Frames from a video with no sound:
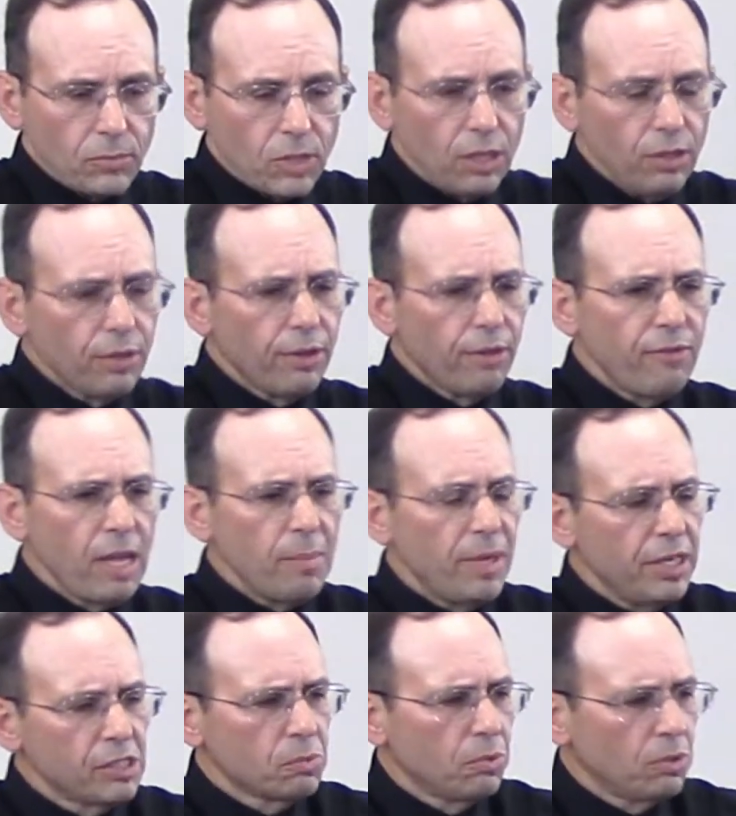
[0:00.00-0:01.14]
The
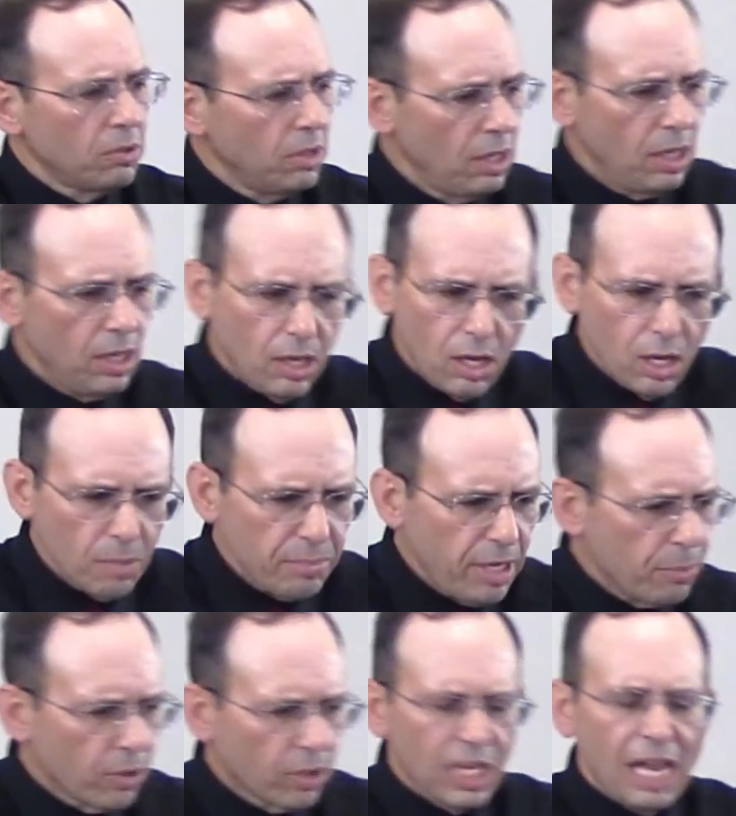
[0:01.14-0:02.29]
feminists will be
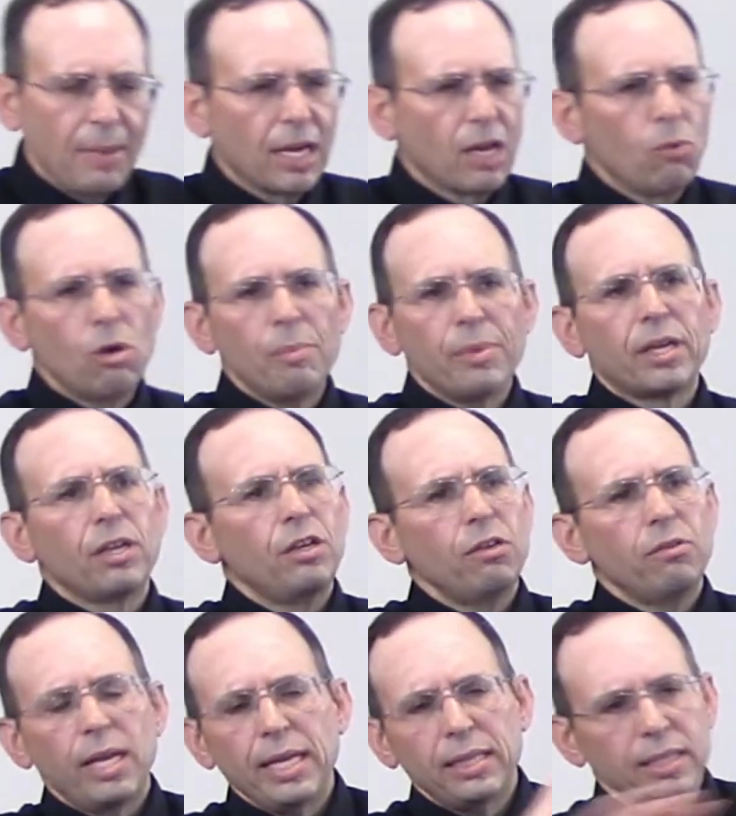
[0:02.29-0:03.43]
proclaiming a woman can do
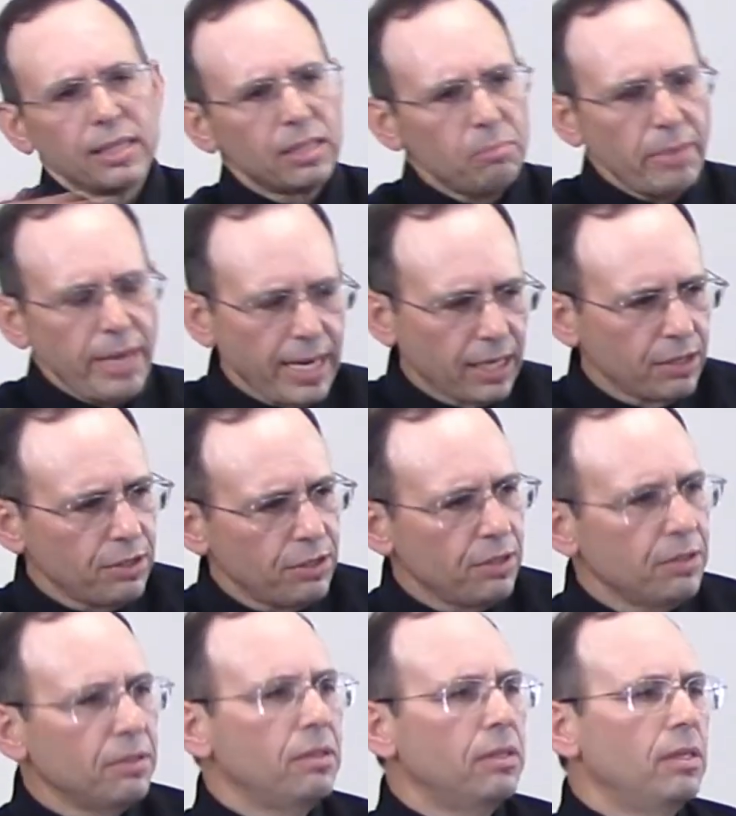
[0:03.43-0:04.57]
anything that a man can
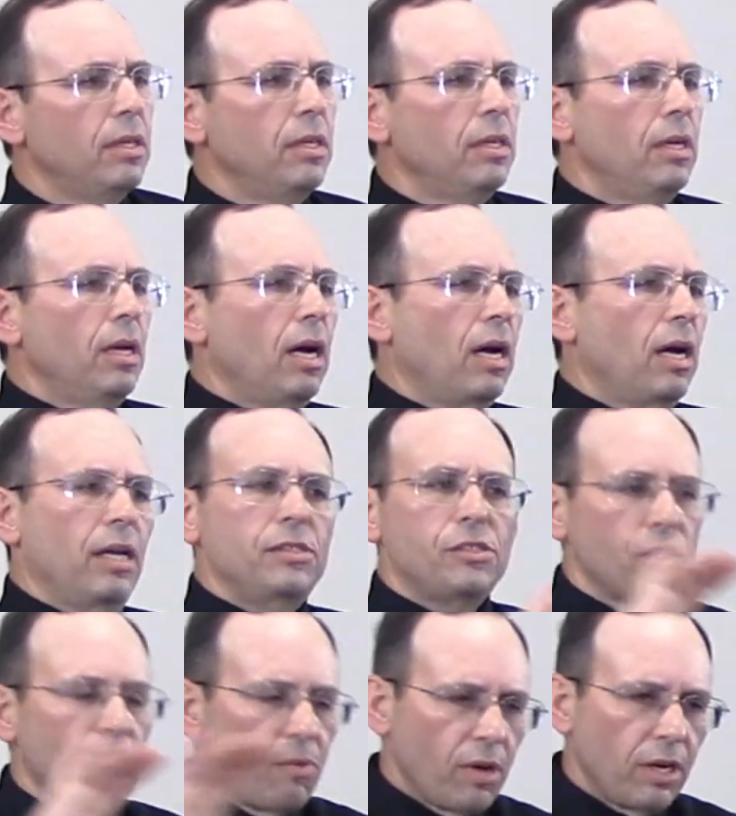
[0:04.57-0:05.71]
do, and
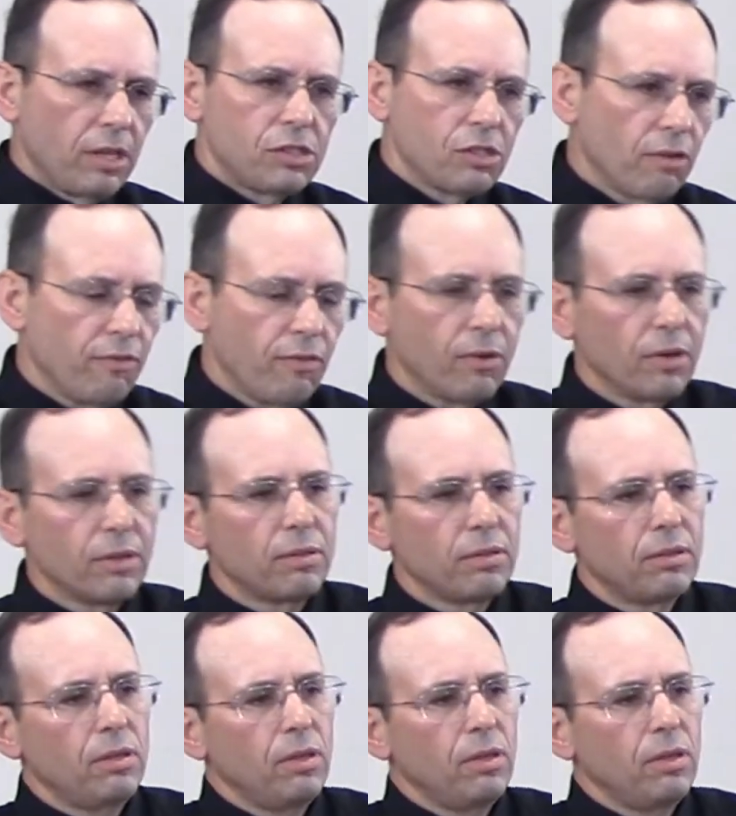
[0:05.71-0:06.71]
so on and so forth.